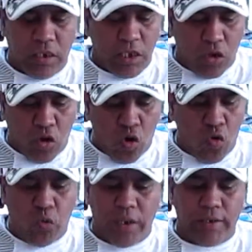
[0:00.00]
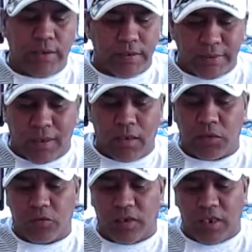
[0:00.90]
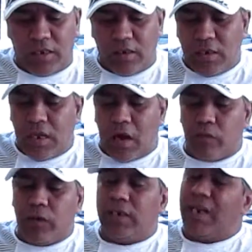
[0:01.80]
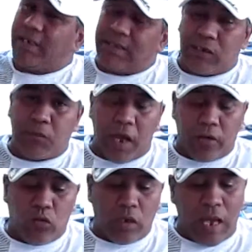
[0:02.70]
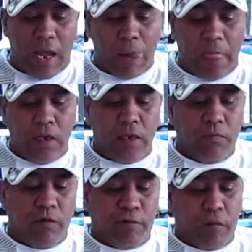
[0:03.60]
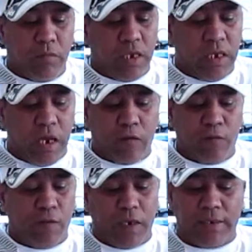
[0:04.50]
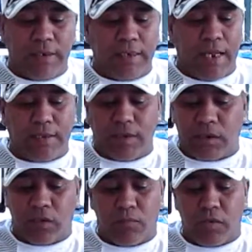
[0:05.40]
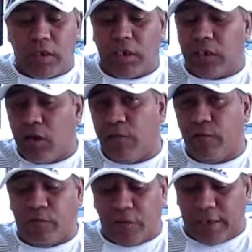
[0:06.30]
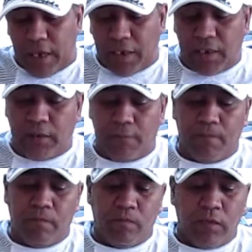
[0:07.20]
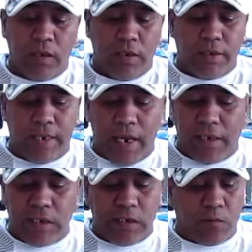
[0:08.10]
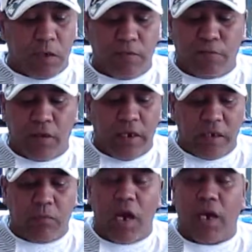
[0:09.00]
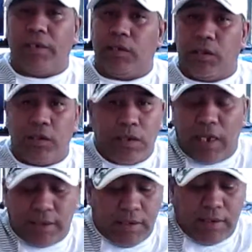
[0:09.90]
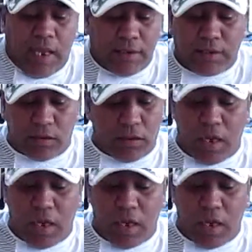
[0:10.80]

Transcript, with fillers: He always does, okay? I really like this battle a lot. But for me, I don't feel like Dizaster's going to bring enough for Danny. Danny is ready for anybody, just like Dizaster.